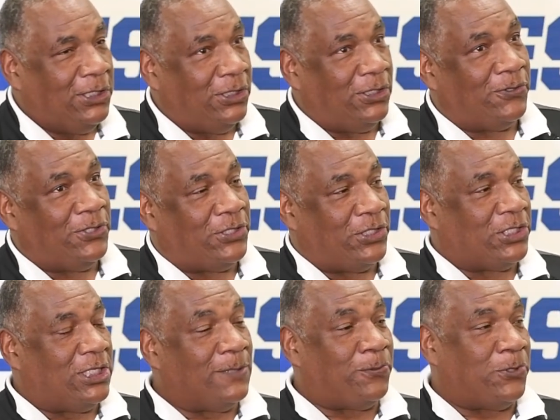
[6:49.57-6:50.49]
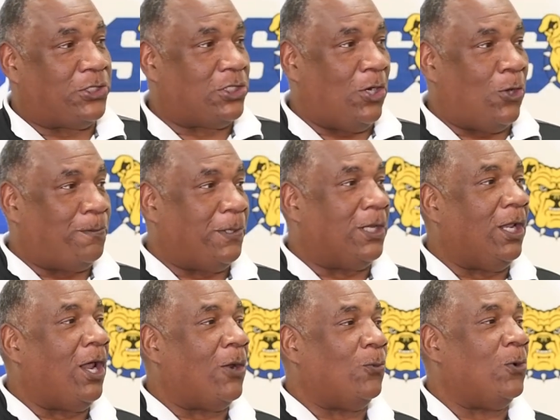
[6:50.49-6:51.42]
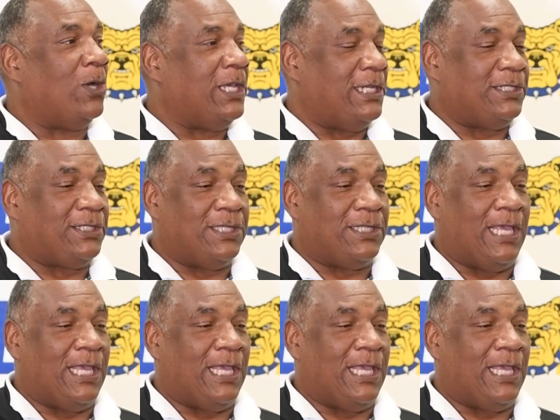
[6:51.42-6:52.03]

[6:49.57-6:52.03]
it's a slippery slope in a lot of ways in